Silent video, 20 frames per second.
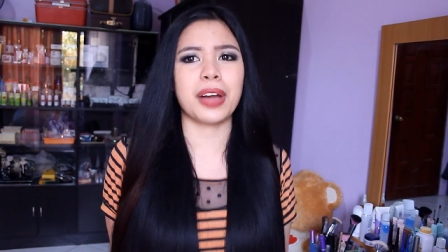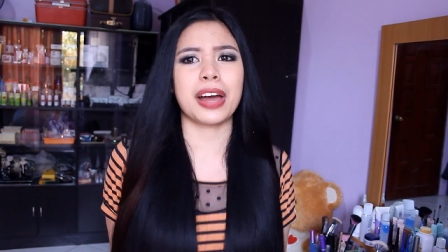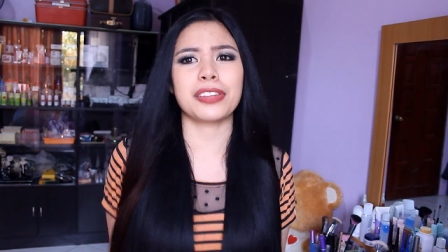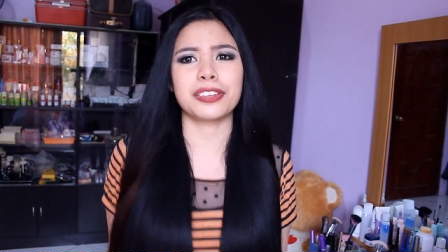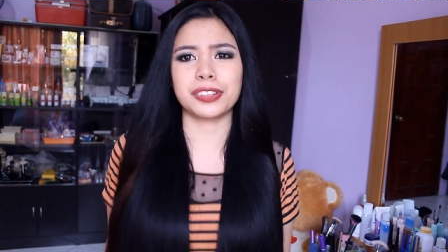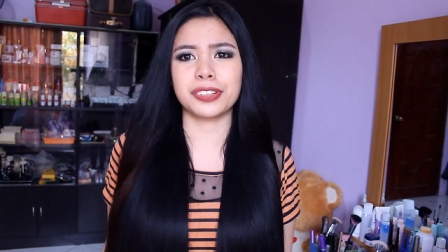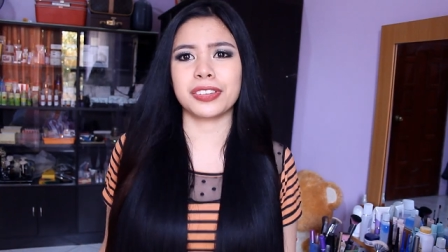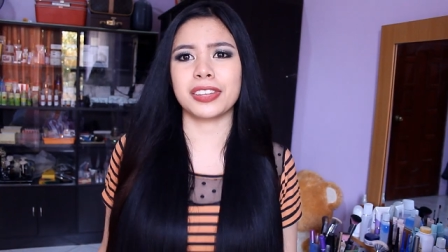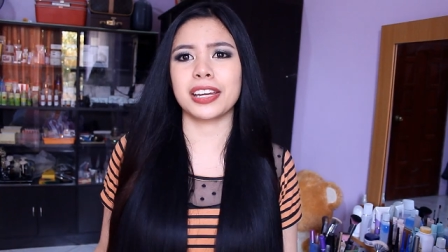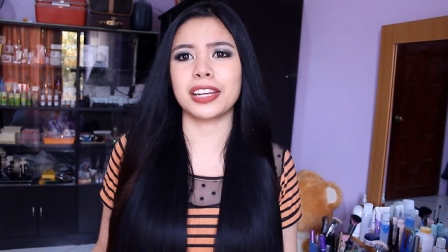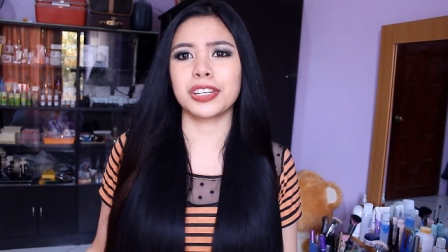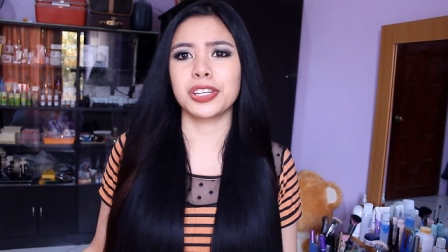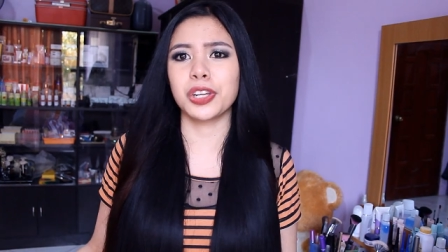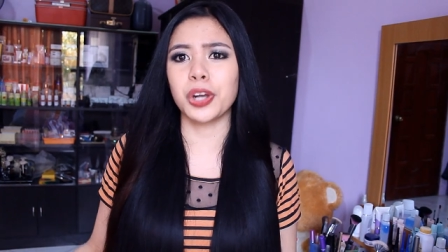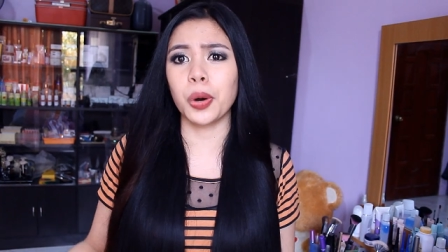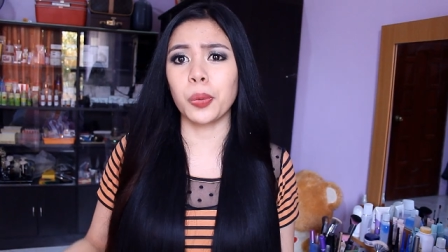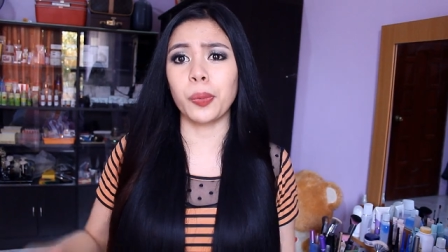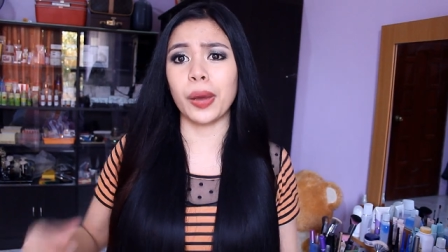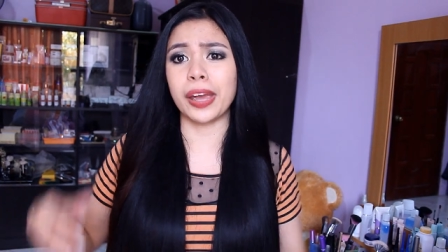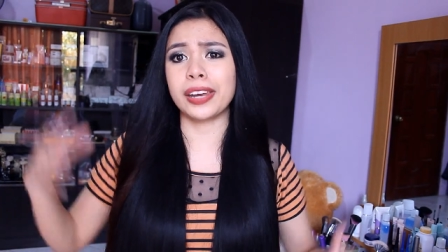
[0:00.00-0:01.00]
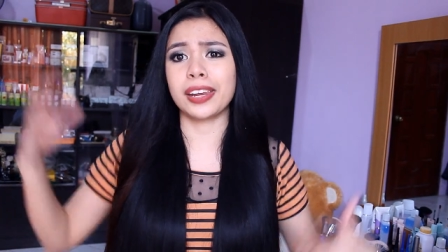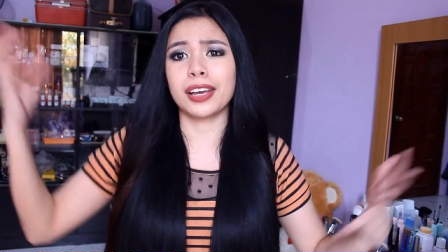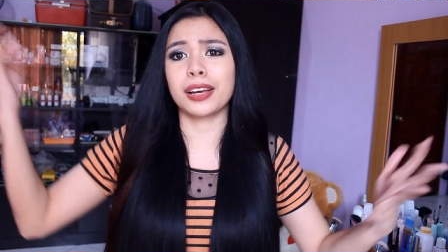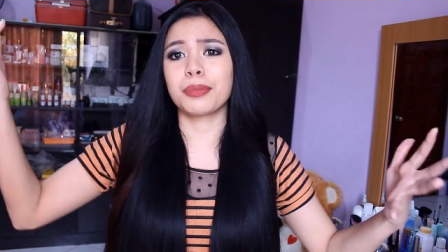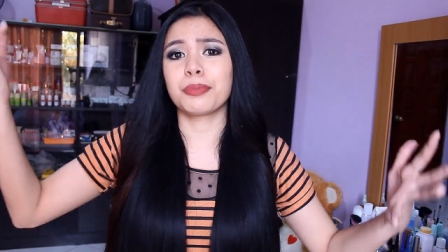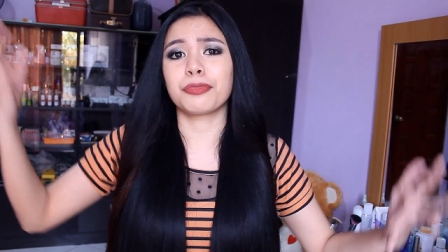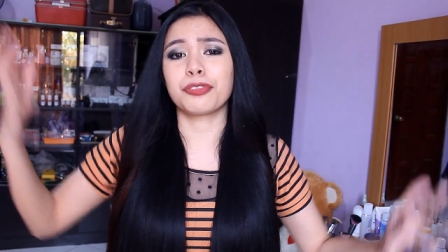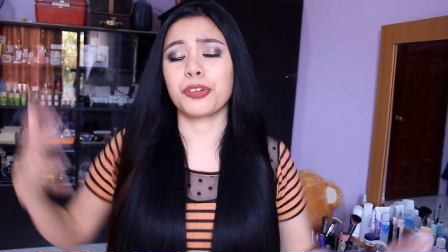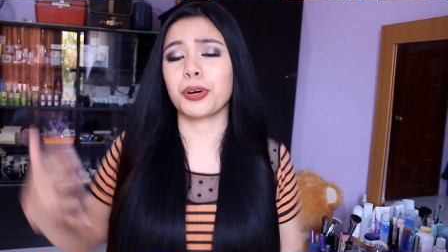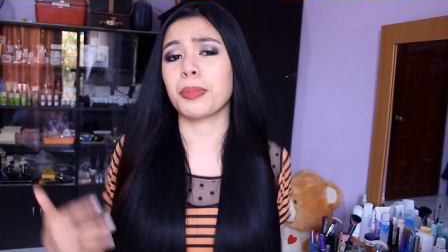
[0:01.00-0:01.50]
rather than, you know,
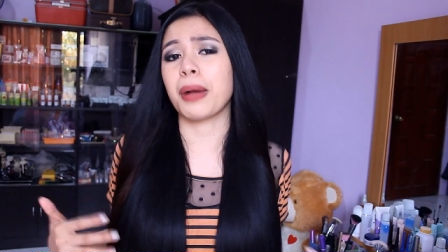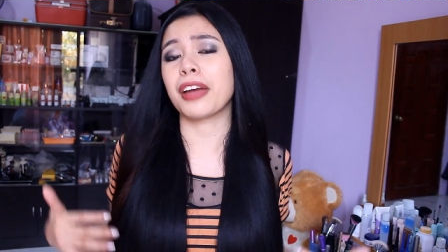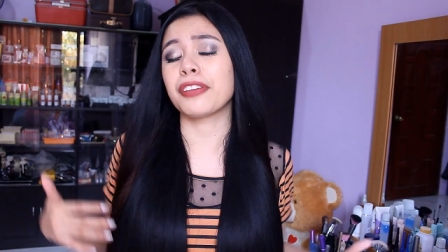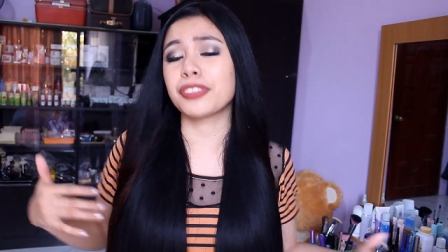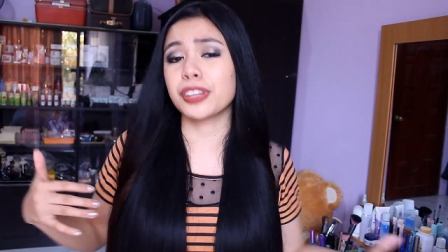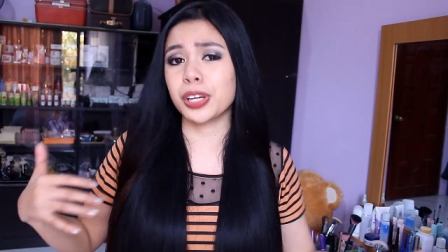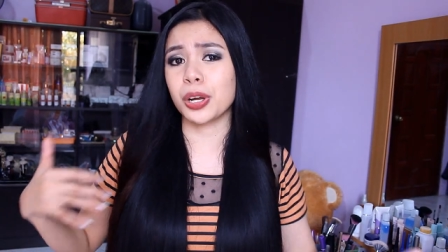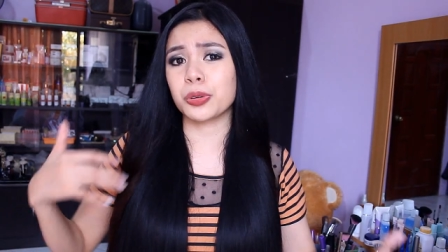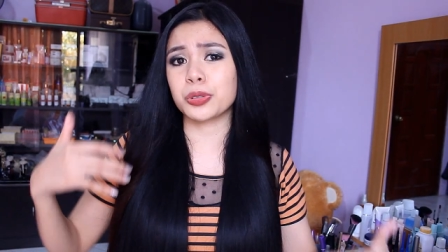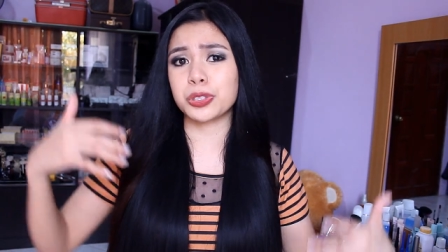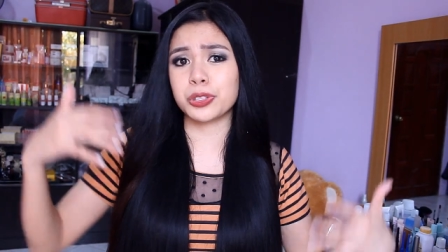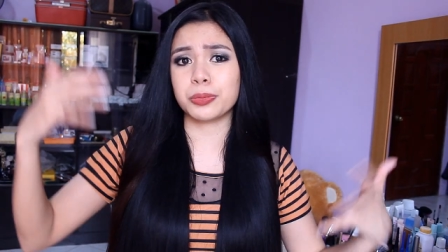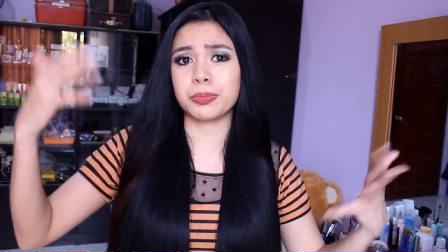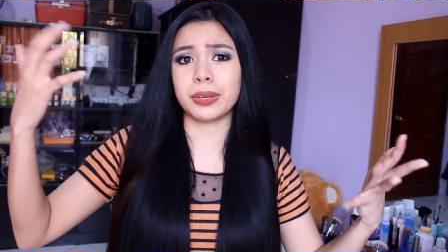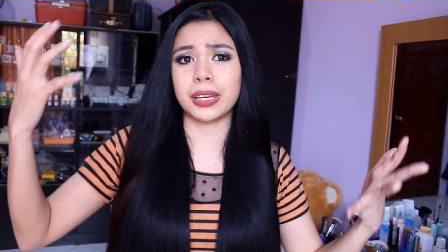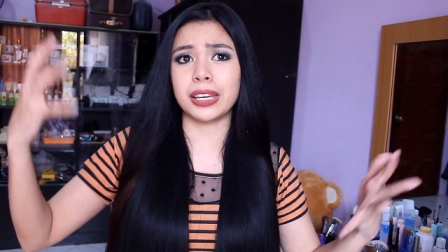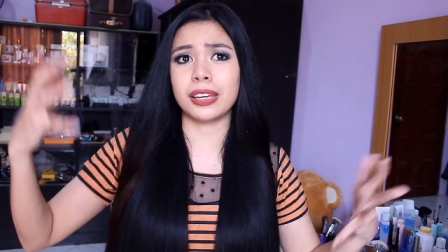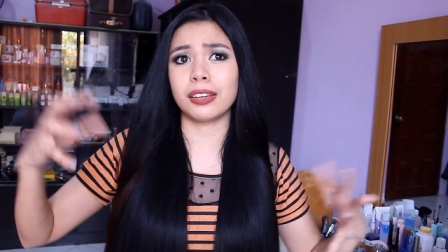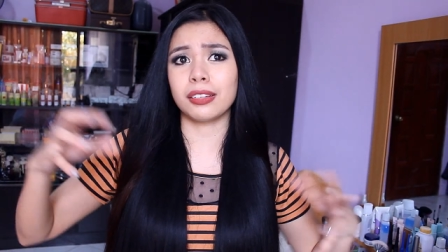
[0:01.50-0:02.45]
waiting for my videos to